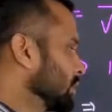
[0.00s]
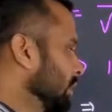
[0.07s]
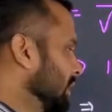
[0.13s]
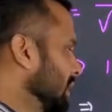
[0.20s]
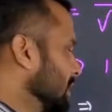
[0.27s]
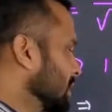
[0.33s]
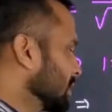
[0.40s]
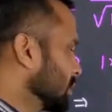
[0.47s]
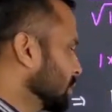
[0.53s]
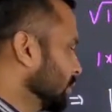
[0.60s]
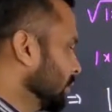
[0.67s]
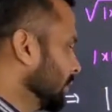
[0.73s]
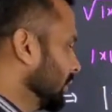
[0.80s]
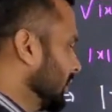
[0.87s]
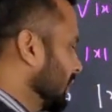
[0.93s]
So these
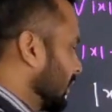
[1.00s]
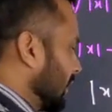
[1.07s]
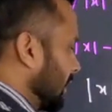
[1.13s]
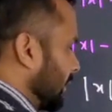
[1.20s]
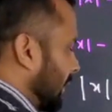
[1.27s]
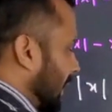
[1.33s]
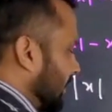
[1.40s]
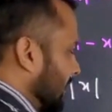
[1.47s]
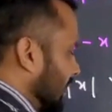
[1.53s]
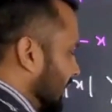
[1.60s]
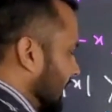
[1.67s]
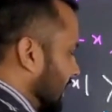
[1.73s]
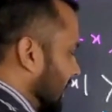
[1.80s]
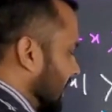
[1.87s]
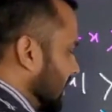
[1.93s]
two, here if I will
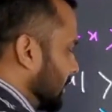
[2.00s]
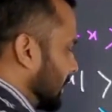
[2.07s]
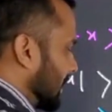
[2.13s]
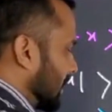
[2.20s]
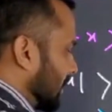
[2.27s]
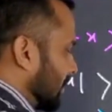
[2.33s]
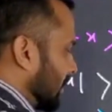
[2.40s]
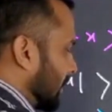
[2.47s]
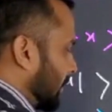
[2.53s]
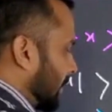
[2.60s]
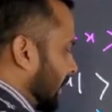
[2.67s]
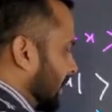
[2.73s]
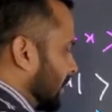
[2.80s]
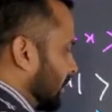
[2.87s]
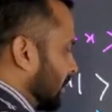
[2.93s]
take any particular
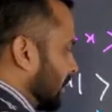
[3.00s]
point,